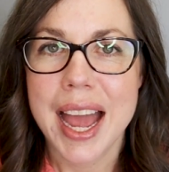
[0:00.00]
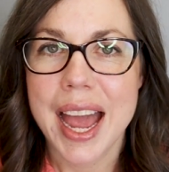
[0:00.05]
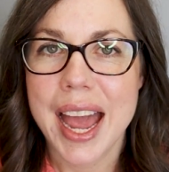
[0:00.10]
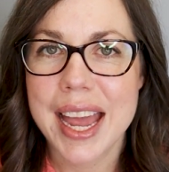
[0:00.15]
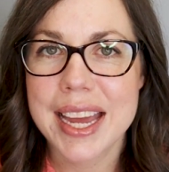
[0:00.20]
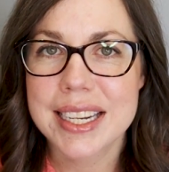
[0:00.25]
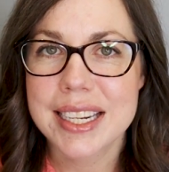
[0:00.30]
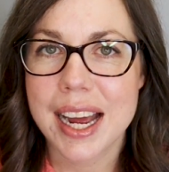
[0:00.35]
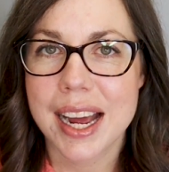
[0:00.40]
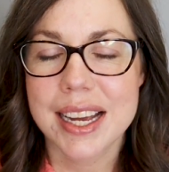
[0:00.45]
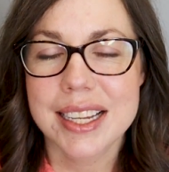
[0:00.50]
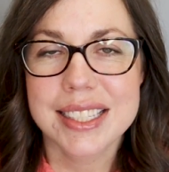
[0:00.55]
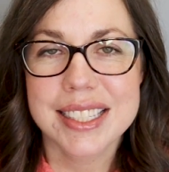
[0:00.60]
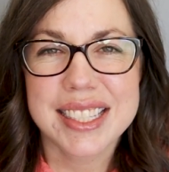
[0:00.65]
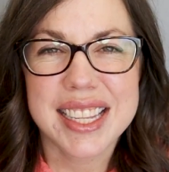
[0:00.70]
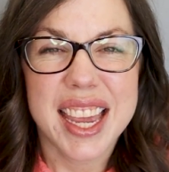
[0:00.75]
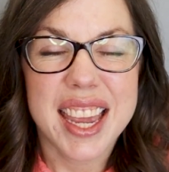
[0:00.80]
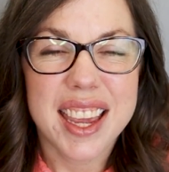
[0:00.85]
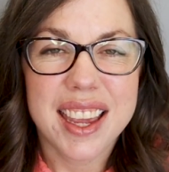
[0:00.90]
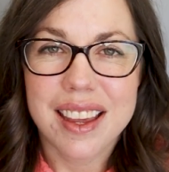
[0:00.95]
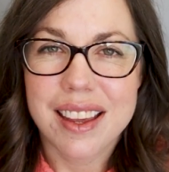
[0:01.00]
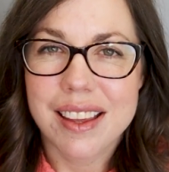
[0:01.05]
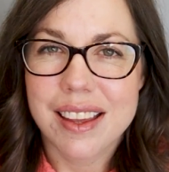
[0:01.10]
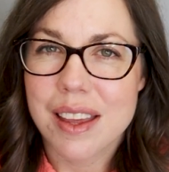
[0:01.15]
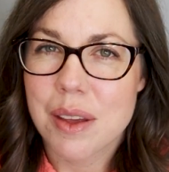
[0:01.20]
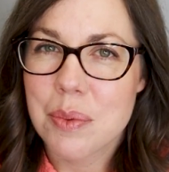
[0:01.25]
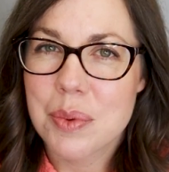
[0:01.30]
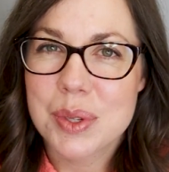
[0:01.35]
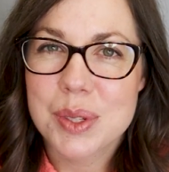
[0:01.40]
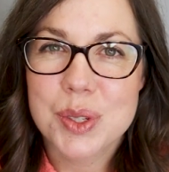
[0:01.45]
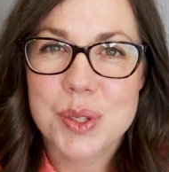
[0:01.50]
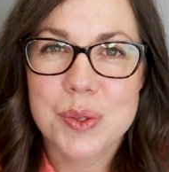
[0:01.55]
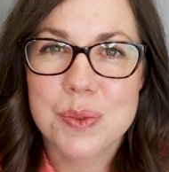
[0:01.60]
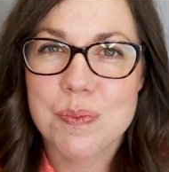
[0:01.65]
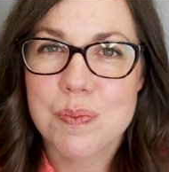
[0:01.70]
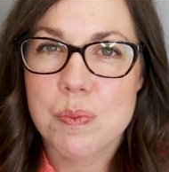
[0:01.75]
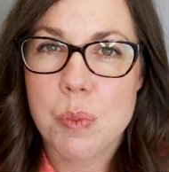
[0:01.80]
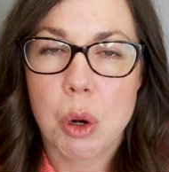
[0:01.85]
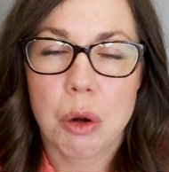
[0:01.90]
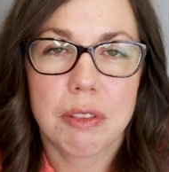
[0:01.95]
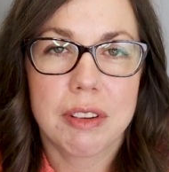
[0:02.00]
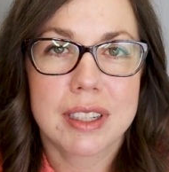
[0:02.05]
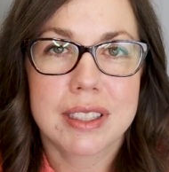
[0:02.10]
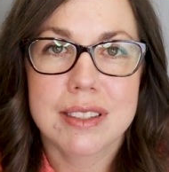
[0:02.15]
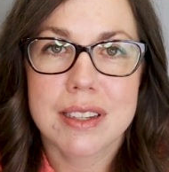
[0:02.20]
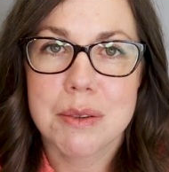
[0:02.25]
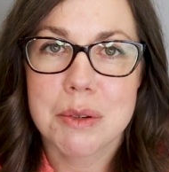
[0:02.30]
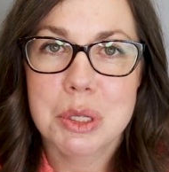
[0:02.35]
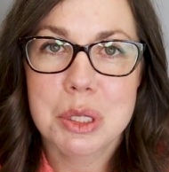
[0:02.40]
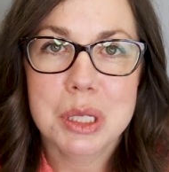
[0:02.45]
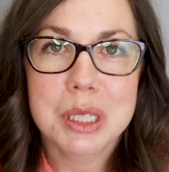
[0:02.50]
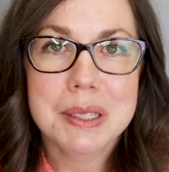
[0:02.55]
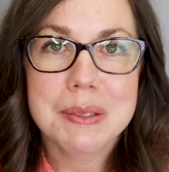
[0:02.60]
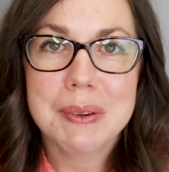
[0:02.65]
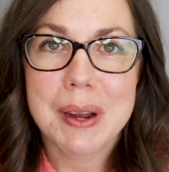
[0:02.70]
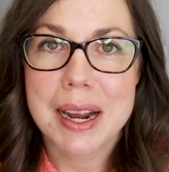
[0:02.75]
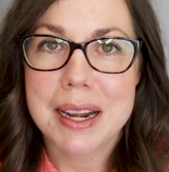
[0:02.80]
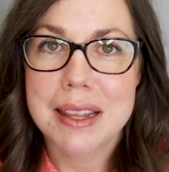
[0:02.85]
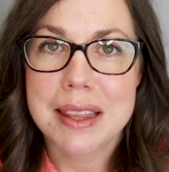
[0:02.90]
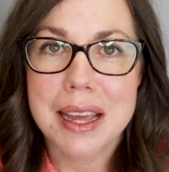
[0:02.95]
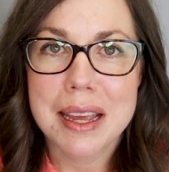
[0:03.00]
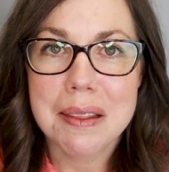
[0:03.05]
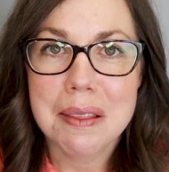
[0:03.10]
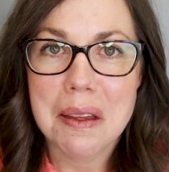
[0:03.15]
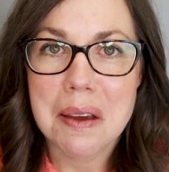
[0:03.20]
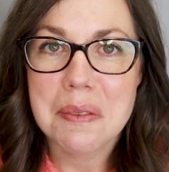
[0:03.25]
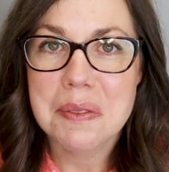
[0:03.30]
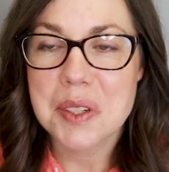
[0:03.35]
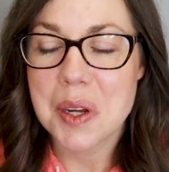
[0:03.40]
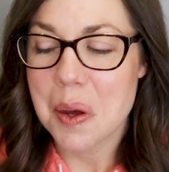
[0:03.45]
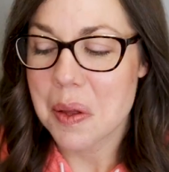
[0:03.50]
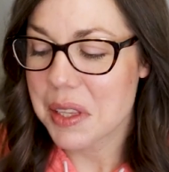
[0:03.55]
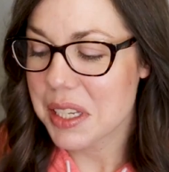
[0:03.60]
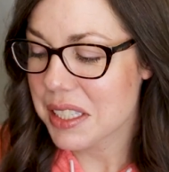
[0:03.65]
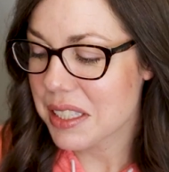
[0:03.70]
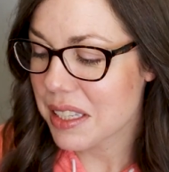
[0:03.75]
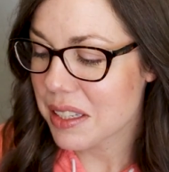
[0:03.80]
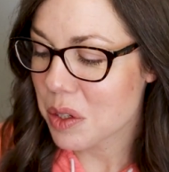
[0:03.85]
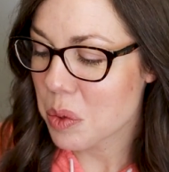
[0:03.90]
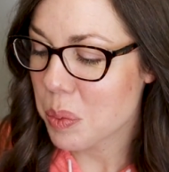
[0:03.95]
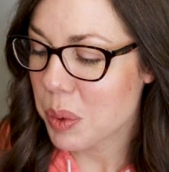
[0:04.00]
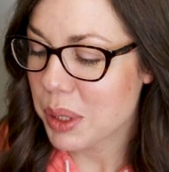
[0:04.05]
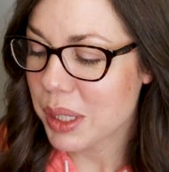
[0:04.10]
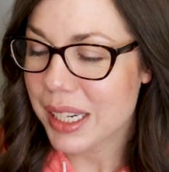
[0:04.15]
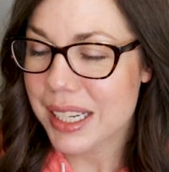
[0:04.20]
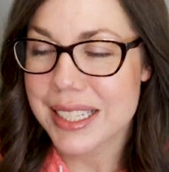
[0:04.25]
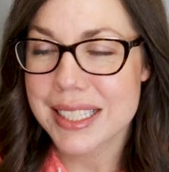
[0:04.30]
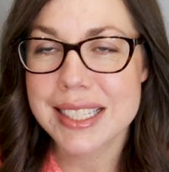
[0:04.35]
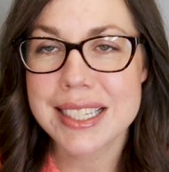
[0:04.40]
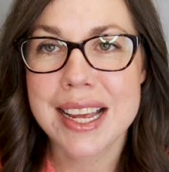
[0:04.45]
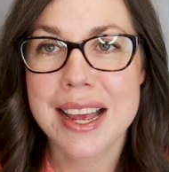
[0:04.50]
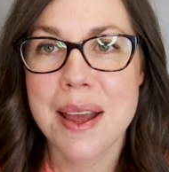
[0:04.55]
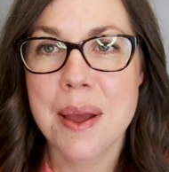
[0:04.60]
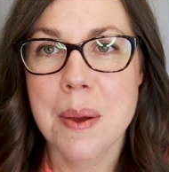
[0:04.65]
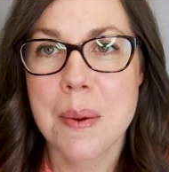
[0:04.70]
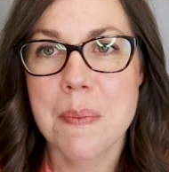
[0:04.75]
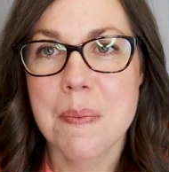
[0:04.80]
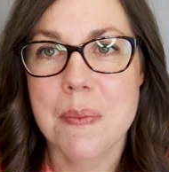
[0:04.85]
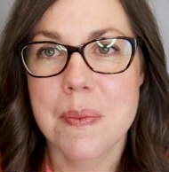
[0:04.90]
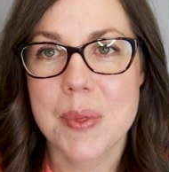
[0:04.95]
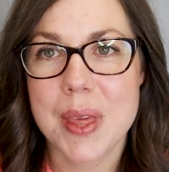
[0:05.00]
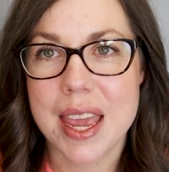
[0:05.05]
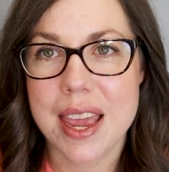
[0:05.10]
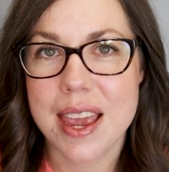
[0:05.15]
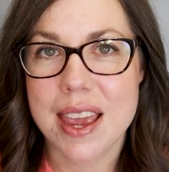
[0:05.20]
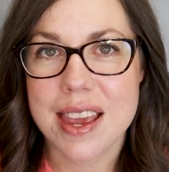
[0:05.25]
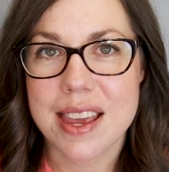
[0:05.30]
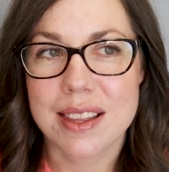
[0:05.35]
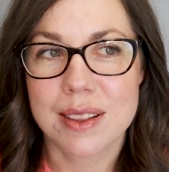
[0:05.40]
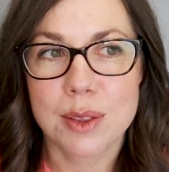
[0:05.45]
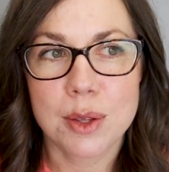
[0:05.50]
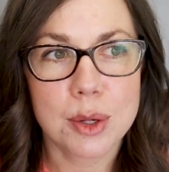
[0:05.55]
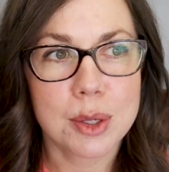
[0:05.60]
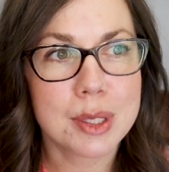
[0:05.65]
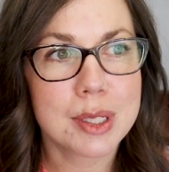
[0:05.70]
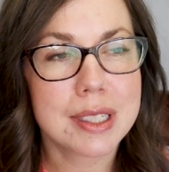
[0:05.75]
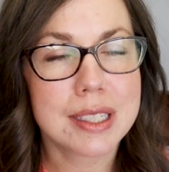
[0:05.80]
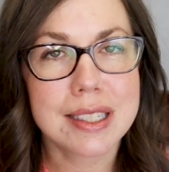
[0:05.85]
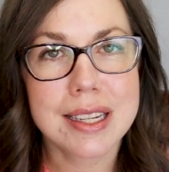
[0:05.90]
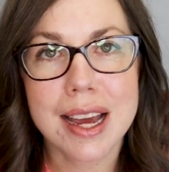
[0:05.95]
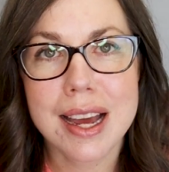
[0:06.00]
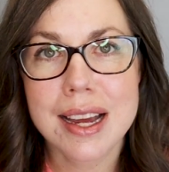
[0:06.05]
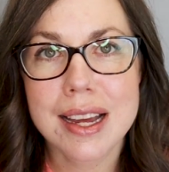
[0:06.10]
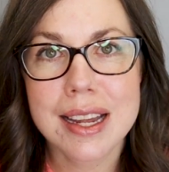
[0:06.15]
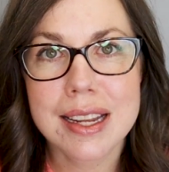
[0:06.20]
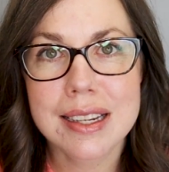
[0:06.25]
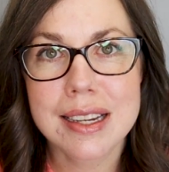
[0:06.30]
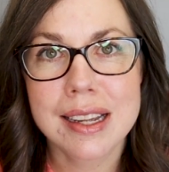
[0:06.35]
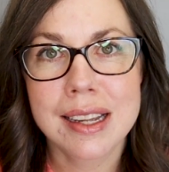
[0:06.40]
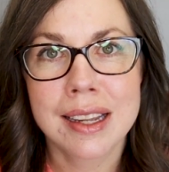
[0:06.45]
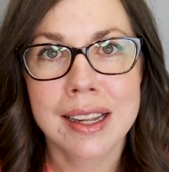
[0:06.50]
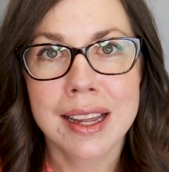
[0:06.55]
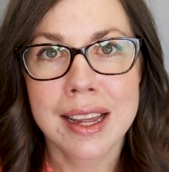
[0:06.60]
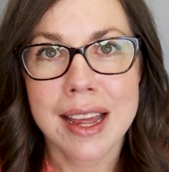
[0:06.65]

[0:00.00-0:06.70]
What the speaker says: And I'd say it was perfect. It was just fine. They loved all these little books. They learned a ton.